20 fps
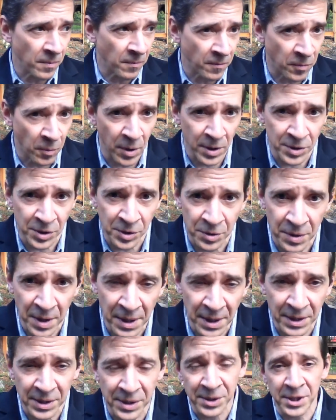for us to
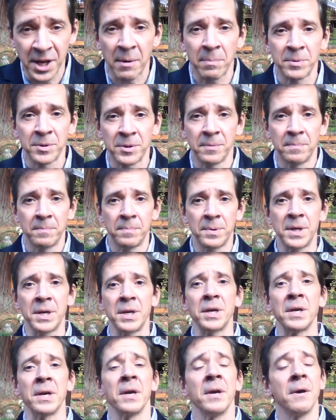then accept
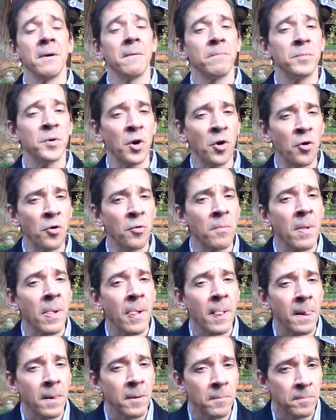P. No,
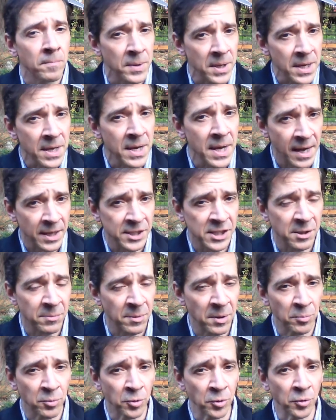P has to
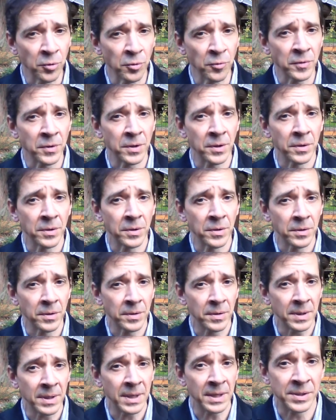be proved
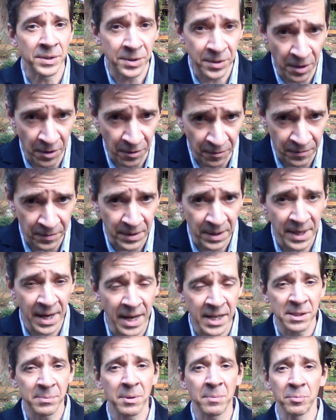itself. It
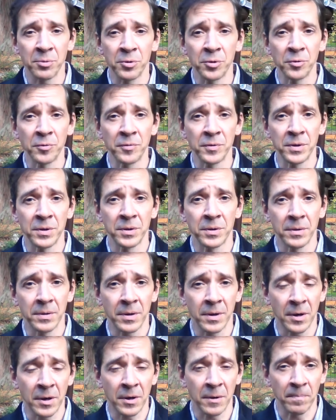has to be proved
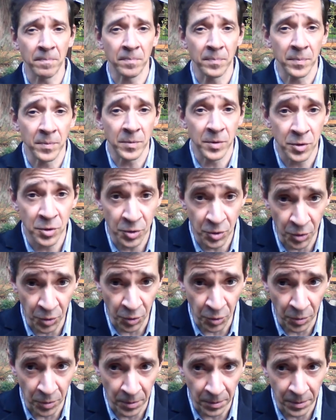
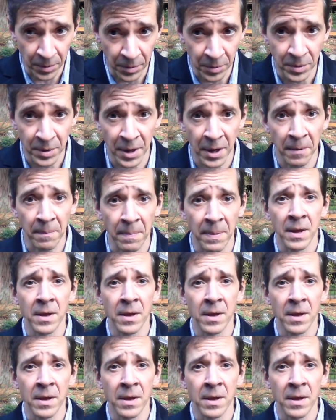too. Okay.